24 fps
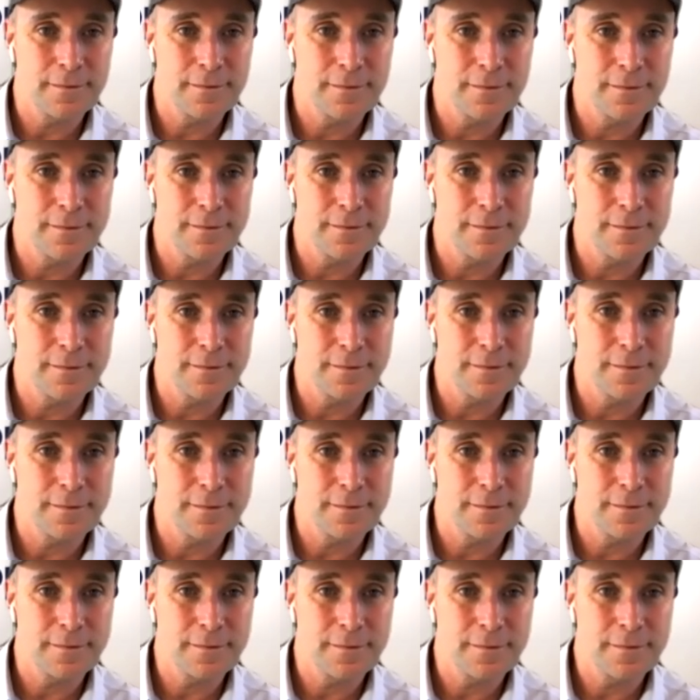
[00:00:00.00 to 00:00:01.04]

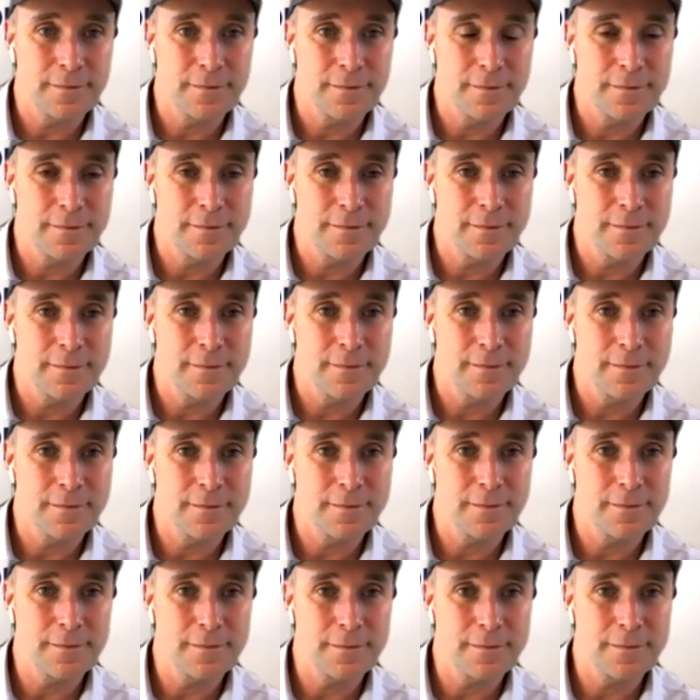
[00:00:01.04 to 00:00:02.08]

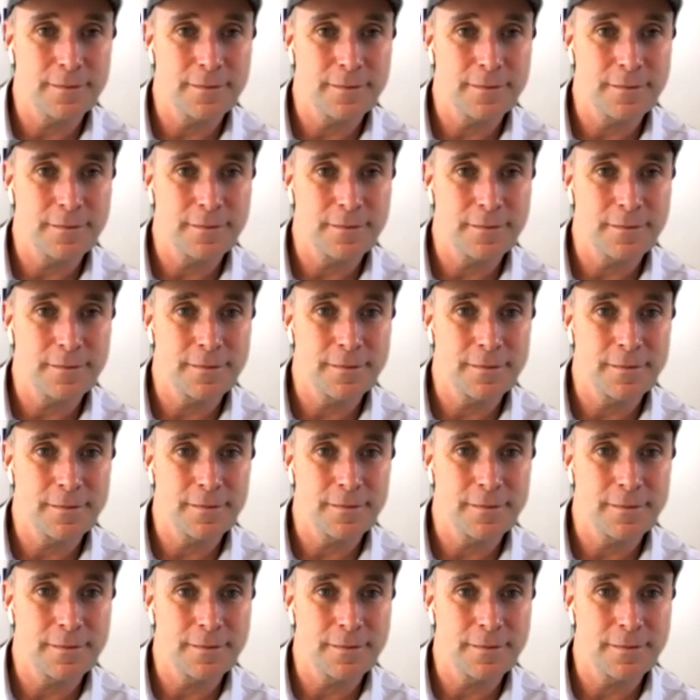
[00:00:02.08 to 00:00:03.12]

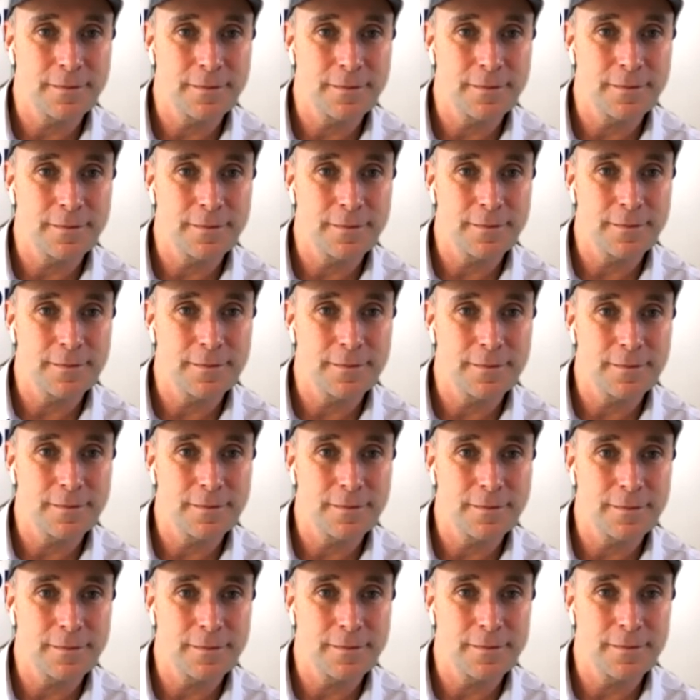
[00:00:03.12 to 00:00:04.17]

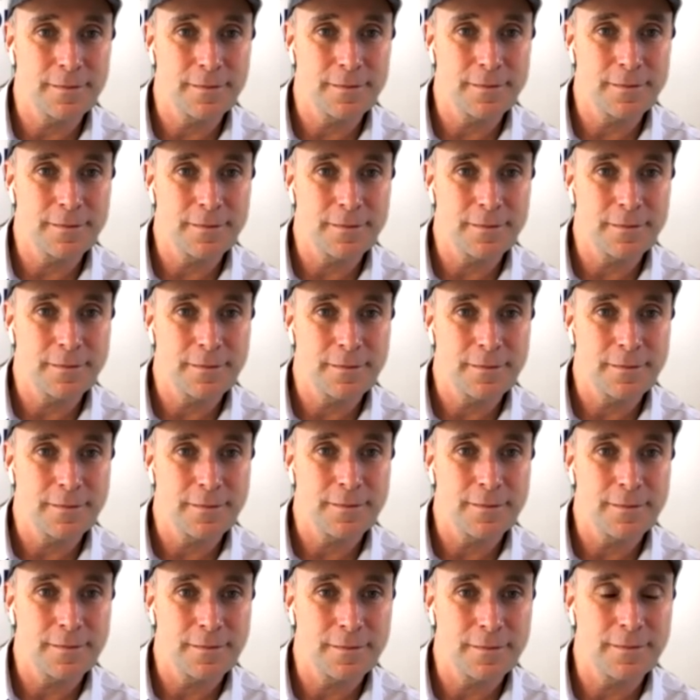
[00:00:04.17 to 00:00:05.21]

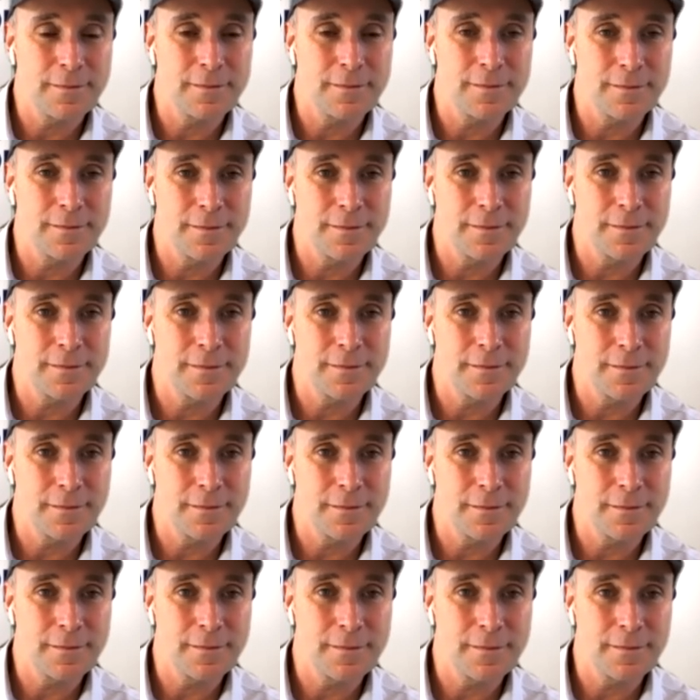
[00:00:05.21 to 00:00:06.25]

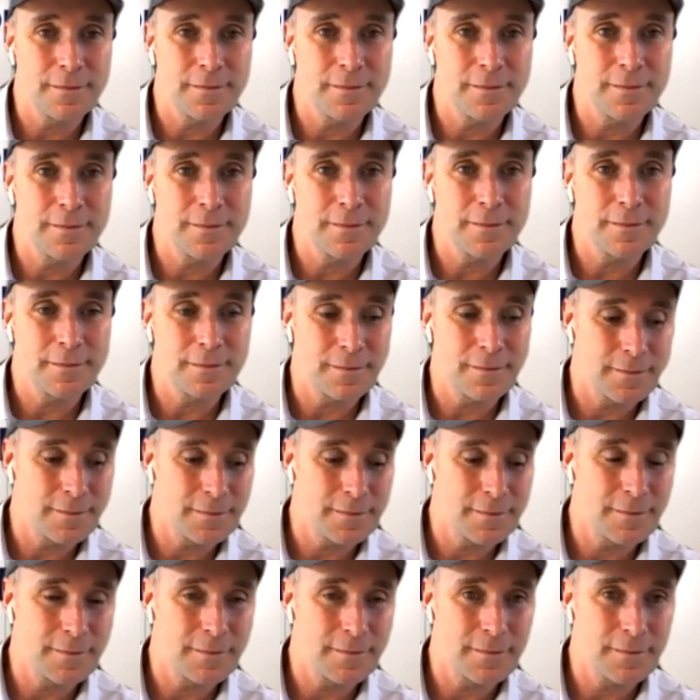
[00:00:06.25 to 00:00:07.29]

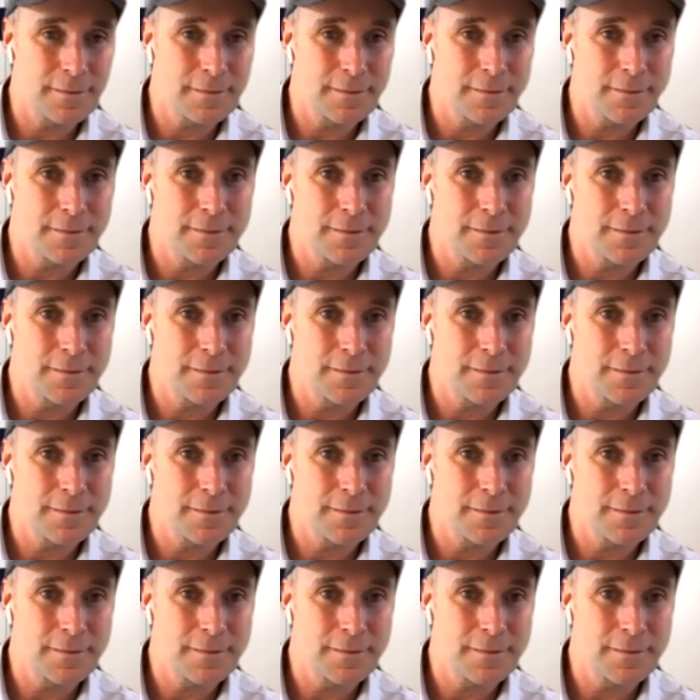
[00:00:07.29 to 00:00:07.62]
(silent)